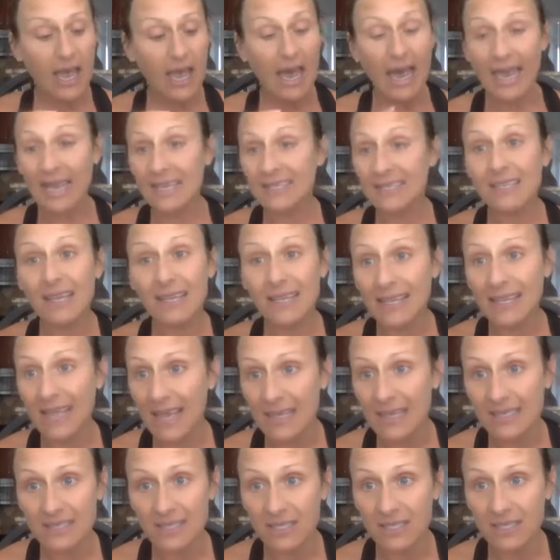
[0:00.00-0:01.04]
I said
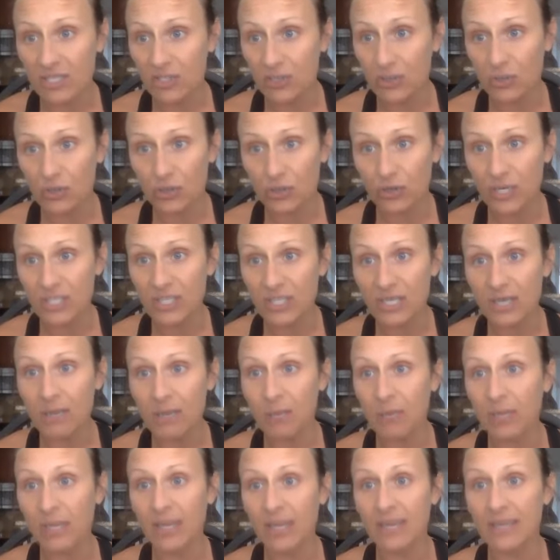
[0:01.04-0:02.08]
yes to this nutrition
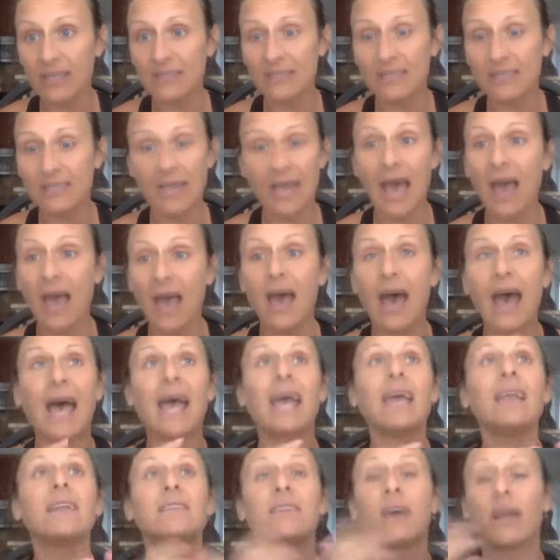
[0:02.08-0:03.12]
because
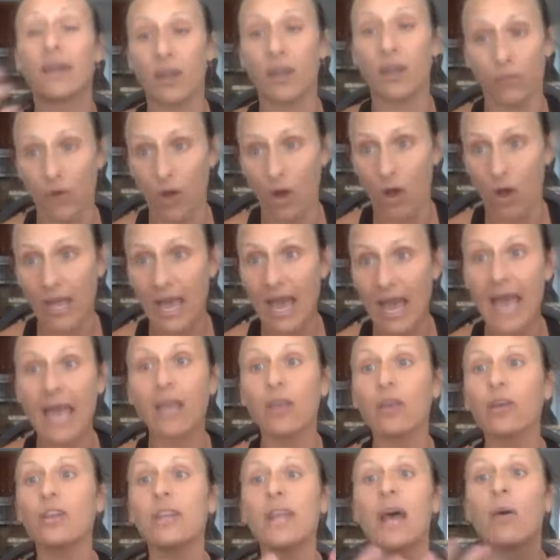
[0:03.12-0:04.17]
I had done it wrong. I
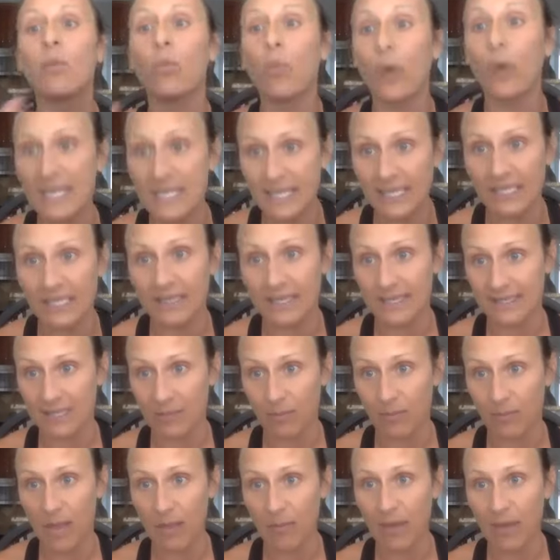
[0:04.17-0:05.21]
could not wait to get this
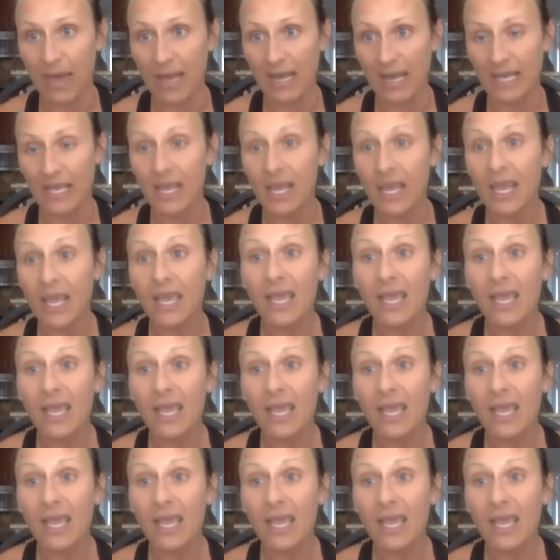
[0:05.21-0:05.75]
in my body.